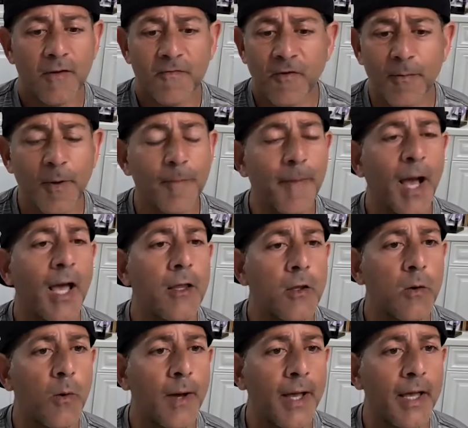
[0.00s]
from a
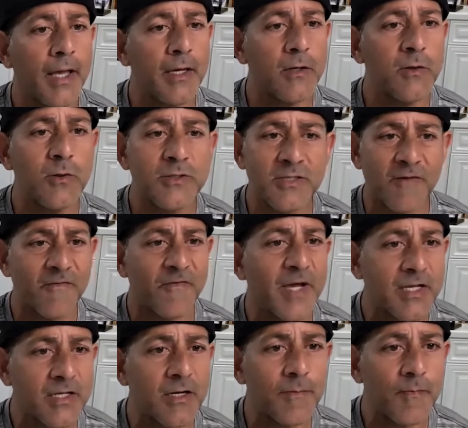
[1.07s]
mile away who is a
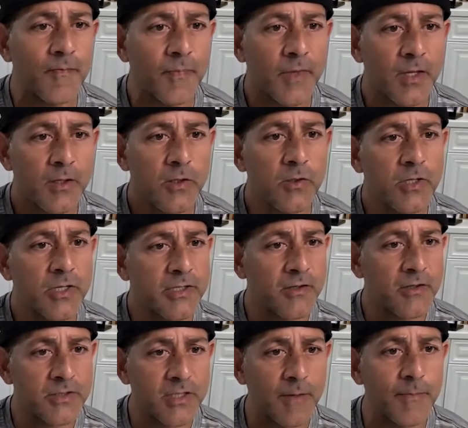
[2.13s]
victim, you could
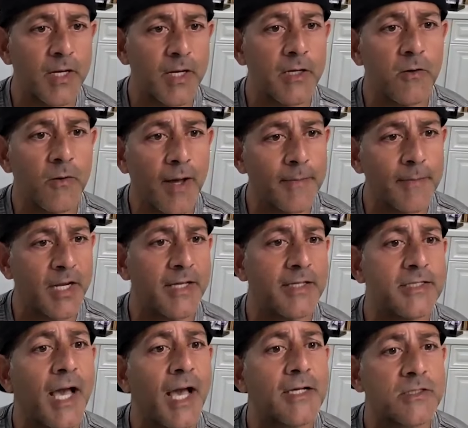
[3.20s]
tell somebody who
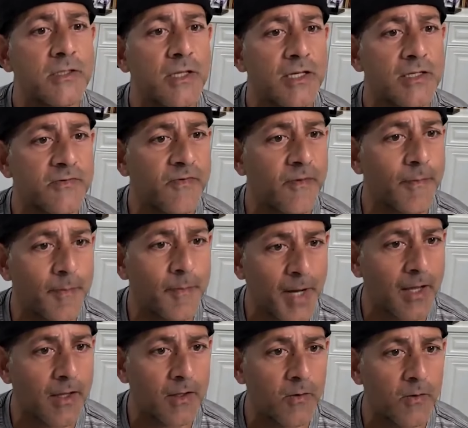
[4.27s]
emanates excellence from a
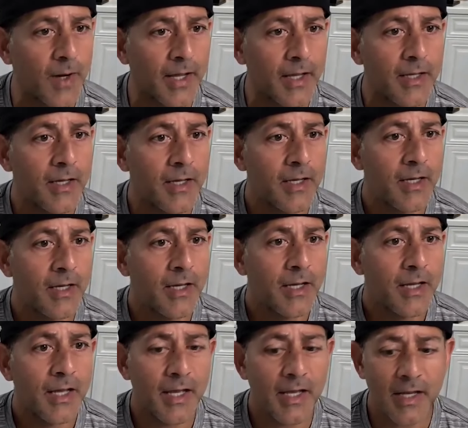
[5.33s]
mile away.
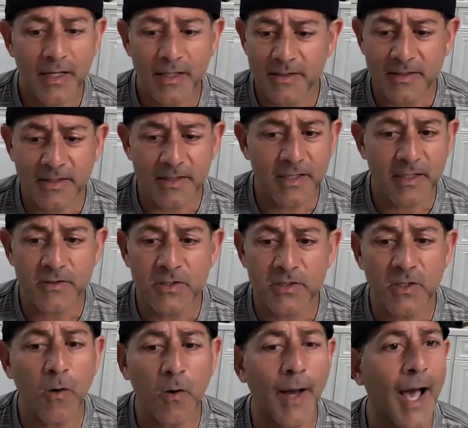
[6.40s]
There's
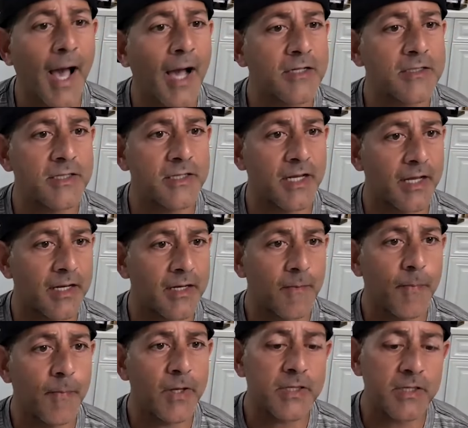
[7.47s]
no accident,
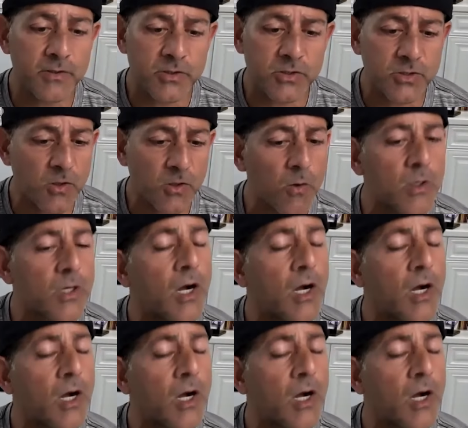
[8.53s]
but they're so